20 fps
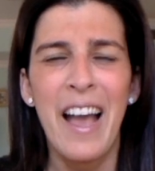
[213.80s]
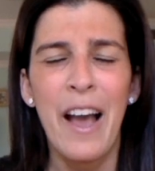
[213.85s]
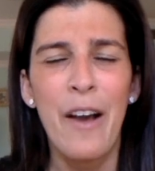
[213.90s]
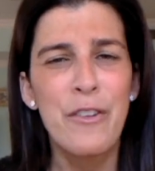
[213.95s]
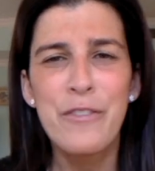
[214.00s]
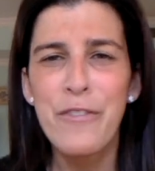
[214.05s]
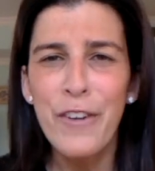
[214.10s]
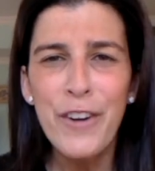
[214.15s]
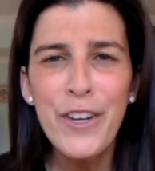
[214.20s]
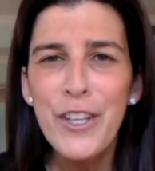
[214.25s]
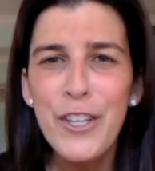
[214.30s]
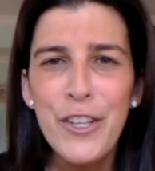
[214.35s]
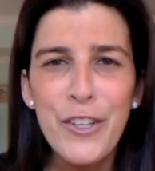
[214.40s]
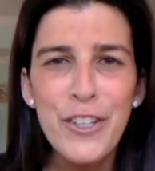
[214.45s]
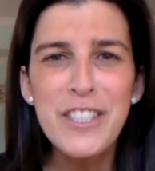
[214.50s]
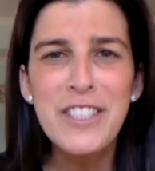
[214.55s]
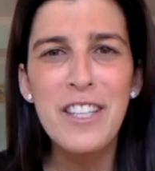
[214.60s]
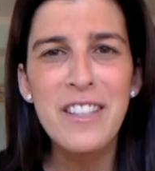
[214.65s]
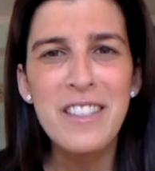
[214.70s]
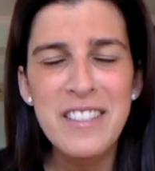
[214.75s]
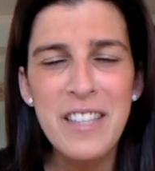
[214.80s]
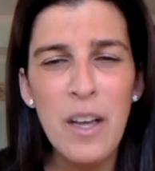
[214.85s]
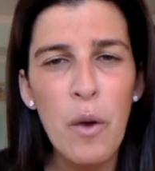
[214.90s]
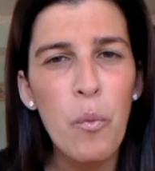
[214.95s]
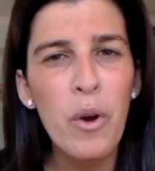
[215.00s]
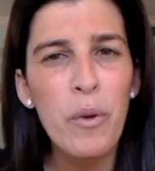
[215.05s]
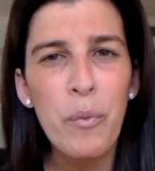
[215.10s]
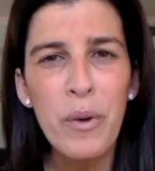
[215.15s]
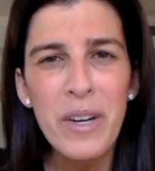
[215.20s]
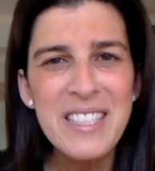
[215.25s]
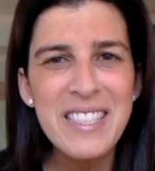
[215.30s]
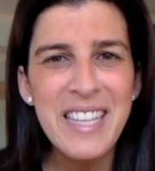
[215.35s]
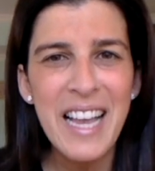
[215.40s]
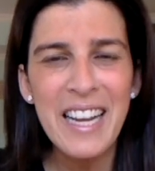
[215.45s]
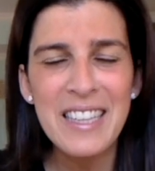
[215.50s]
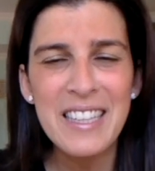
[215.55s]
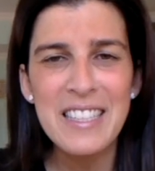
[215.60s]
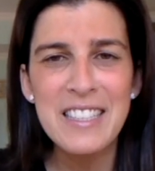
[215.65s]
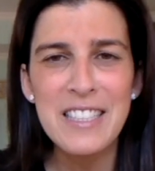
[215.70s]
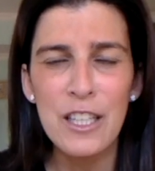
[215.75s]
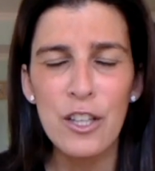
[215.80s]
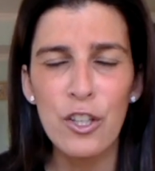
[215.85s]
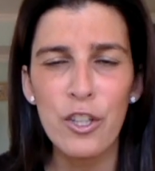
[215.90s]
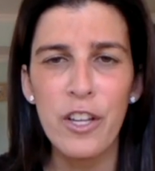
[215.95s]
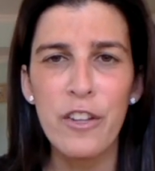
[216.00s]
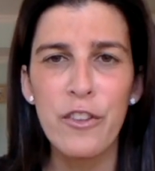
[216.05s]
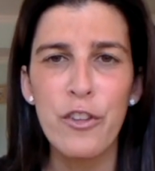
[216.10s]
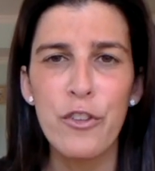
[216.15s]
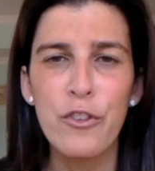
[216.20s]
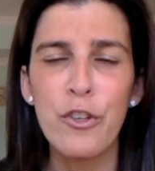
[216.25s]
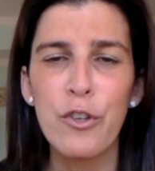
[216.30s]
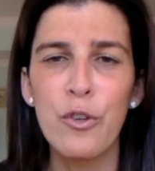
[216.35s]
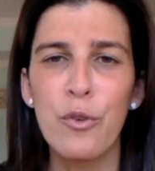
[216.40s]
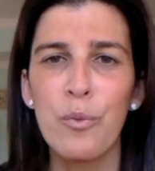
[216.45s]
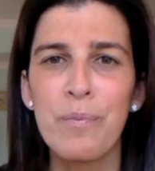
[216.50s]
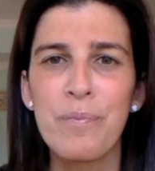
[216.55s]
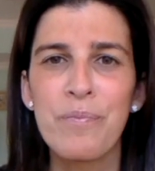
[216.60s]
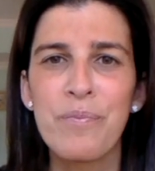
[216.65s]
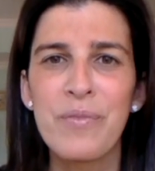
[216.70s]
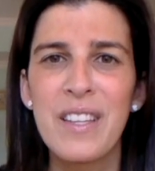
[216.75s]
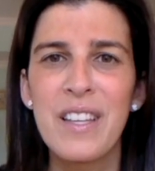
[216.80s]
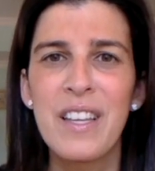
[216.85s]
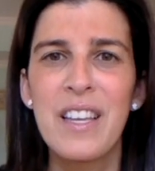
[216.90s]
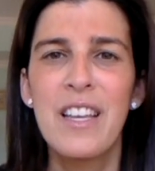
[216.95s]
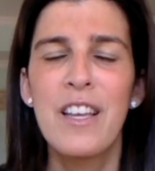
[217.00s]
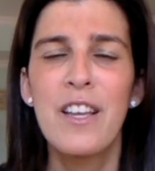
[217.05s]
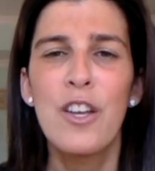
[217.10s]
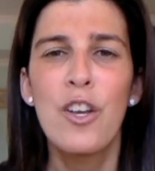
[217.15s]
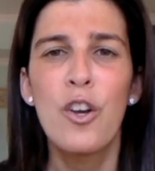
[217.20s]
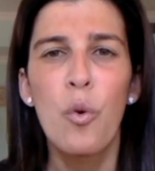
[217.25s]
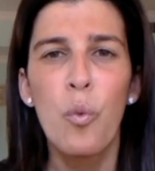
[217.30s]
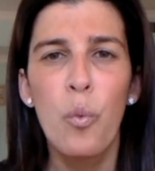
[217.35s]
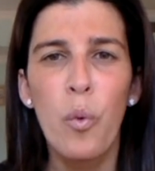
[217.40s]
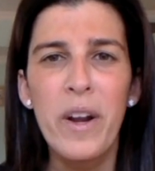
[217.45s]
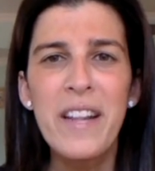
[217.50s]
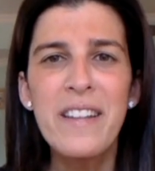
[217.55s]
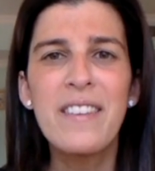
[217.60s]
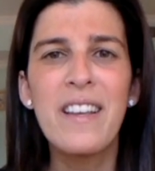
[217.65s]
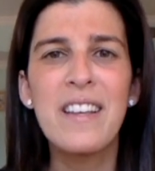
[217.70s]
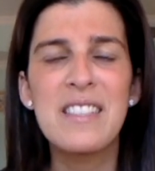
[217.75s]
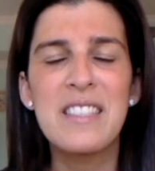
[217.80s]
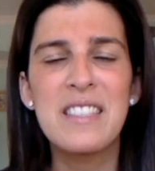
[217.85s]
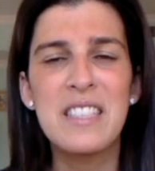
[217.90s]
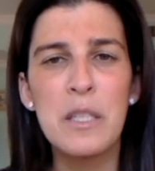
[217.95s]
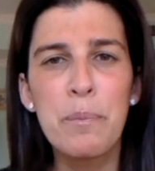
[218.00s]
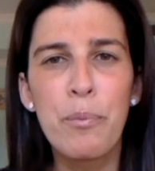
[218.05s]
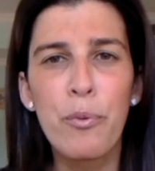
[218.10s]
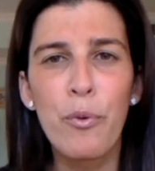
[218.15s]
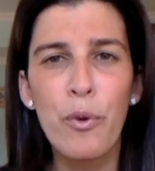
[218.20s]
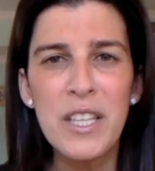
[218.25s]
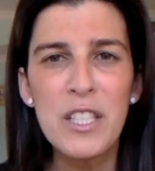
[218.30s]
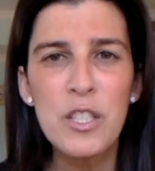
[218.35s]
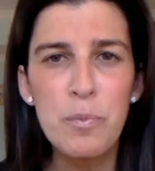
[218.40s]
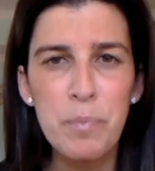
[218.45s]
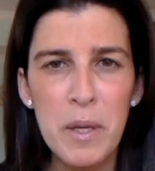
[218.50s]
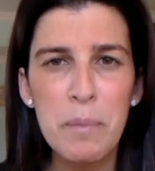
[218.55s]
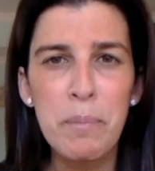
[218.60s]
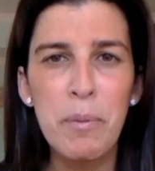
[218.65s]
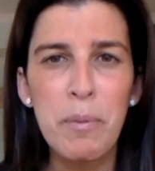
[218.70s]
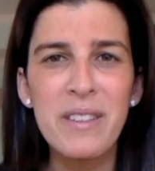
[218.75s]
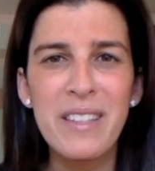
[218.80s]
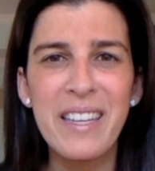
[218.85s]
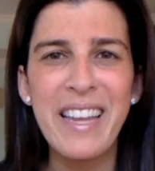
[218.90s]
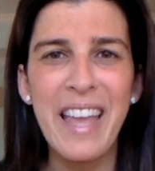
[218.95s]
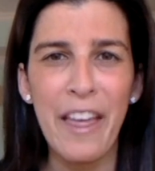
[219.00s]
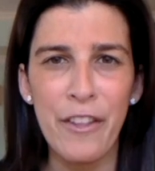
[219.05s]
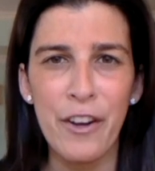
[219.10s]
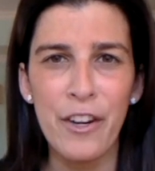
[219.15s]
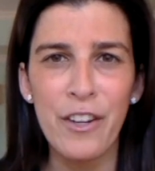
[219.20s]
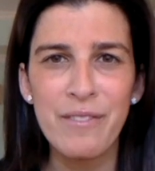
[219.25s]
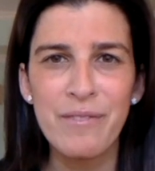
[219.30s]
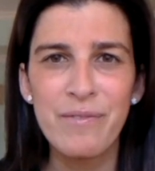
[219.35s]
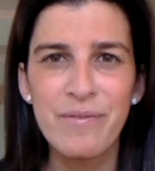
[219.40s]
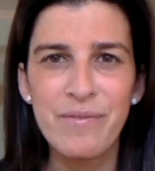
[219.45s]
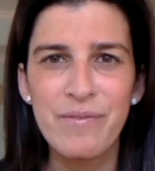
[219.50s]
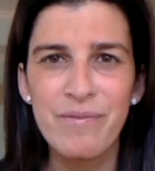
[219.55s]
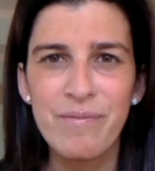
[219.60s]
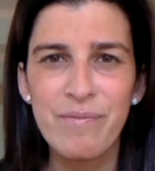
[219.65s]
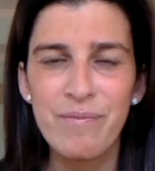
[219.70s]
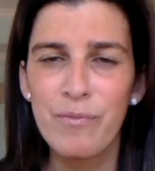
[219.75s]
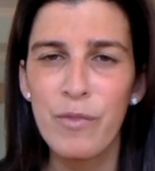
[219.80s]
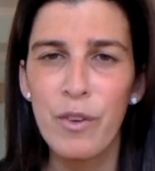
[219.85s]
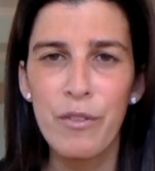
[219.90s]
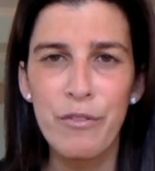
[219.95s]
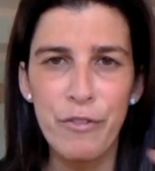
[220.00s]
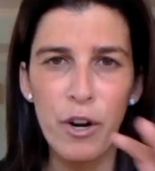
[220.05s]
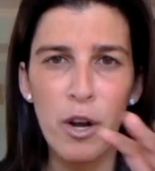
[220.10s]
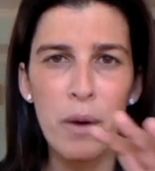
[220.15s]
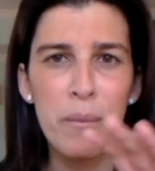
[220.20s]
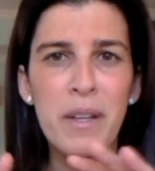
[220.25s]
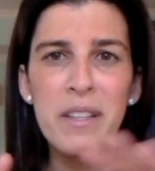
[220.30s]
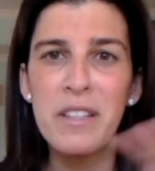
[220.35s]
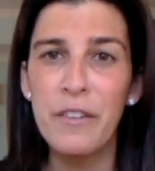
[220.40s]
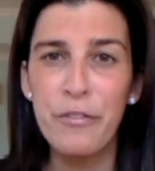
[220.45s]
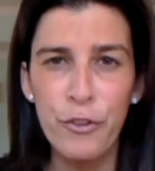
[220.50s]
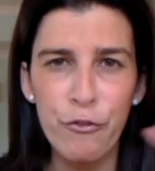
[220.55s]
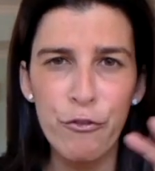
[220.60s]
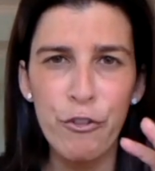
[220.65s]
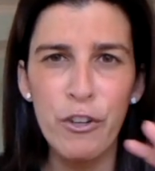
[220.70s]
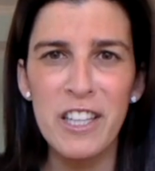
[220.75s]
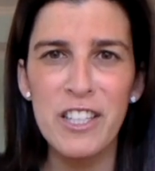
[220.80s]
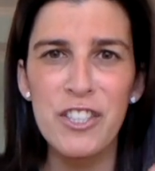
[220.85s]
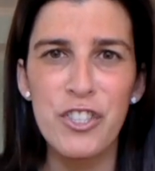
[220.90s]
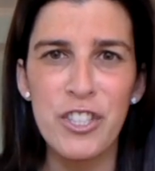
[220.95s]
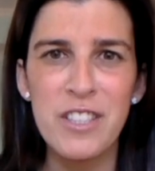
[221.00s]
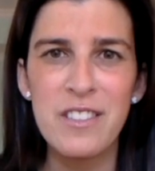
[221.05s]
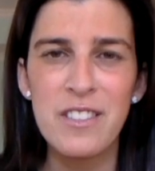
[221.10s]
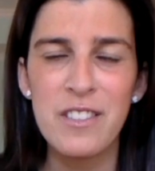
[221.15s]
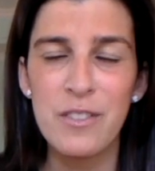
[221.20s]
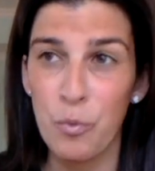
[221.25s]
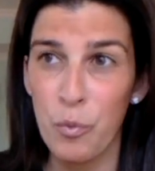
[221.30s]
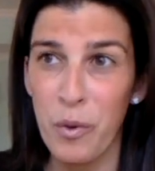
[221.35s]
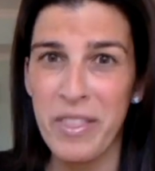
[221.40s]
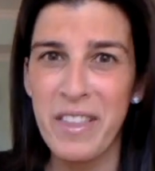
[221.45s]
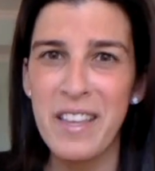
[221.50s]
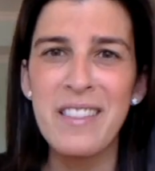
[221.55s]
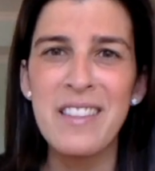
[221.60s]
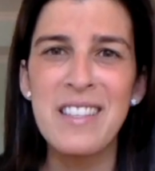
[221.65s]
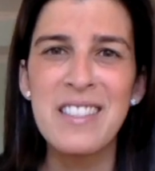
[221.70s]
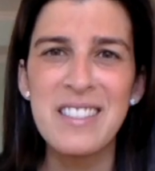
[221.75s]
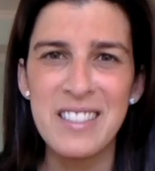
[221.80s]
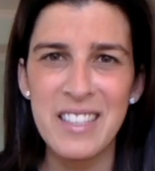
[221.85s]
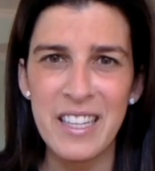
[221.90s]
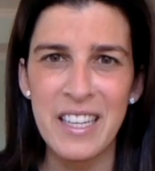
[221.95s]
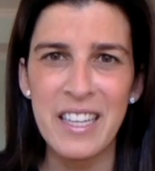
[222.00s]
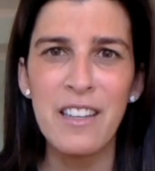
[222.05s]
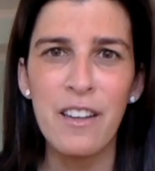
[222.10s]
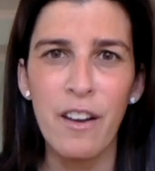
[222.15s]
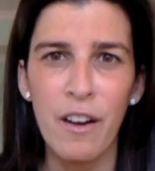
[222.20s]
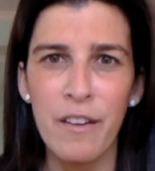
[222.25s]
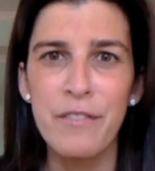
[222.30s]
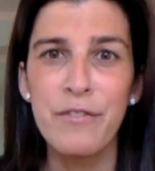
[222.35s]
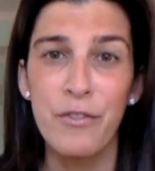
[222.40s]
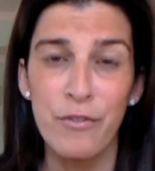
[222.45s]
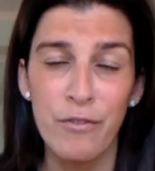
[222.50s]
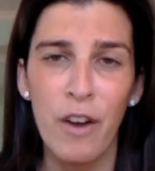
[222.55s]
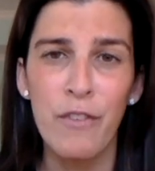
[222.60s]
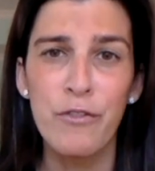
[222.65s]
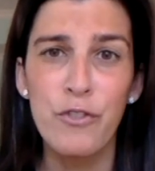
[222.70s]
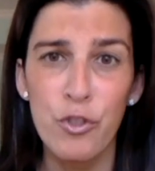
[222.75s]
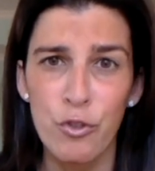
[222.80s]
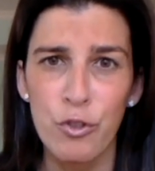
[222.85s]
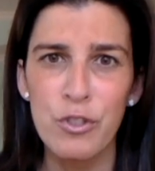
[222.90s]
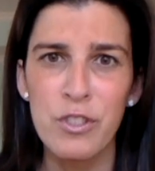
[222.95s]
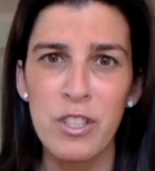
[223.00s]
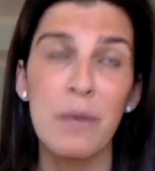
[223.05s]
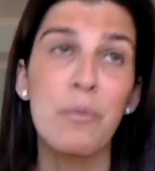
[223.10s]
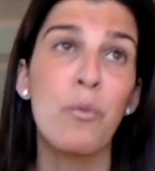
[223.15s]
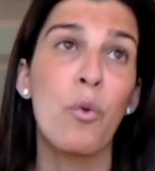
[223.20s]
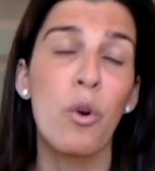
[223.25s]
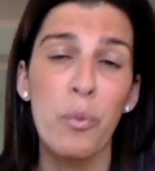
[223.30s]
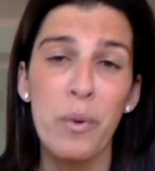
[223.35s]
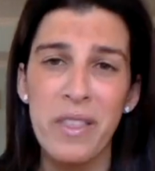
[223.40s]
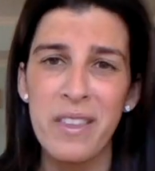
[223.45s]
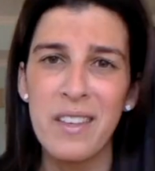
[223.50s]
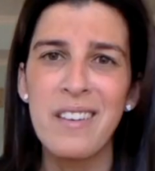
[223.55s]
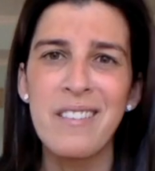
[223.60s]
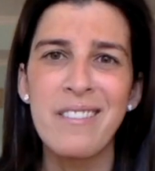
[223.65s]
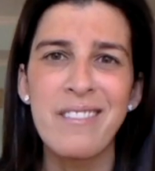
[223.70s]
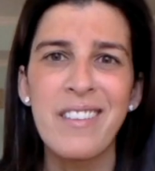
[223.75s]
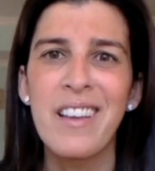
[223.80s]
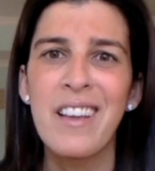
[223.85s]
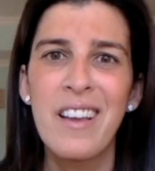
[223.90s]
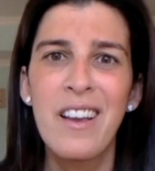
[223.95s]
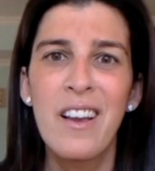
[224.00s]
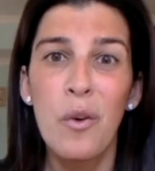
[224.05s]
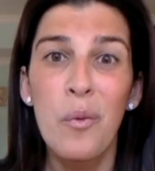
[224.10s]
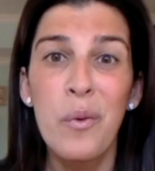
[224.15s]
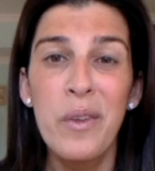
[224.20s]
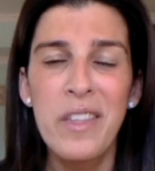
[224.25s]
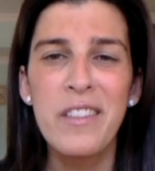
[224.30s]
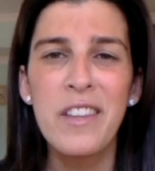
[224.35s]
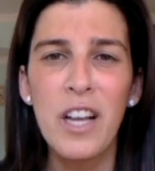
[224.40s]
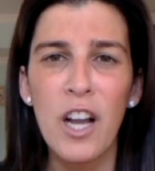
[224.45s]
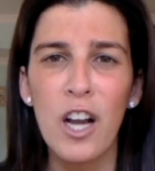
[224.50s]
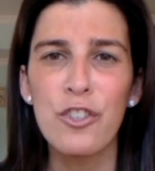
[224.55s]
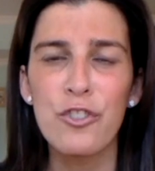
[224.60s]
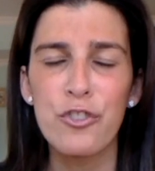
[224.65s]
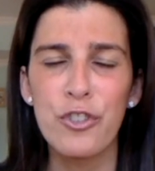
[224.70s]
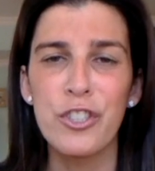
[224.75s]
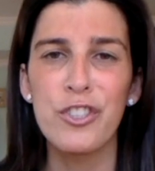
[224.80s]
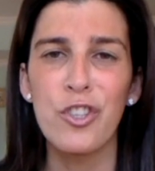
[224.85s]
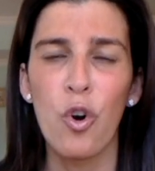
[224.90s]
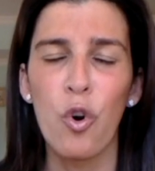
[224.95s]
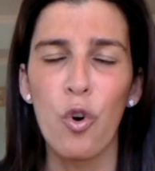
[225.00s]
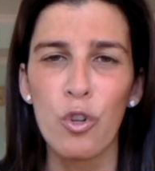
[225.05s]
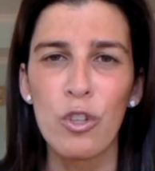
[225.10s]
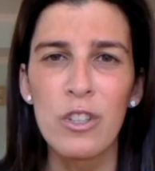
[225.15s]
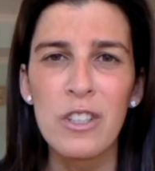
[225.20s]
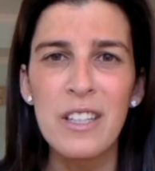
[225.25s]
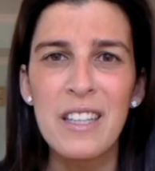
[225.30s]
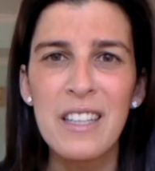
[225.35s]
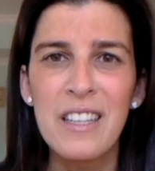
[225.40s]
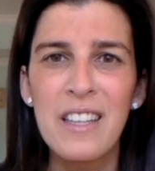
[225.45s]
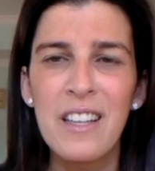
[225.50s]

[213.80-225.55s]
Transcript: I was very curious to understand what exactly is he looking to do. What he does is he brings people together from the different religions within this city of Jerusalem, or within the country as a whole.